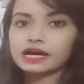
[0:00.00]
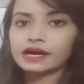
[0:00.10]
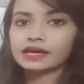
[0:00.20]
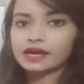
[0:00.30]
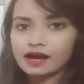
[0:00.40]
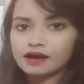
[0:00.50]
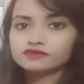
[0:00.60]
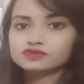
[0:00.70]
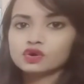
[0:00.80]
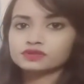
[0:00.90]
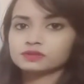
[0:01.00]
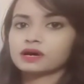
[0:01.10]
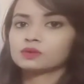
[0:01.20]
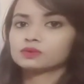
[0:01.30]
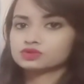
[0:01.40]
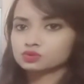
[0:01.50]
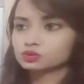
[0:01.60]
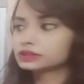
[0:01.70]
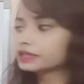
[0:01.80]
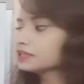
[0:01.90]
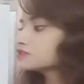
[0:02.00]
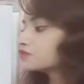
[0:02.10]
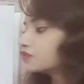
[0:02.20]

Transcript: I have talked about two things.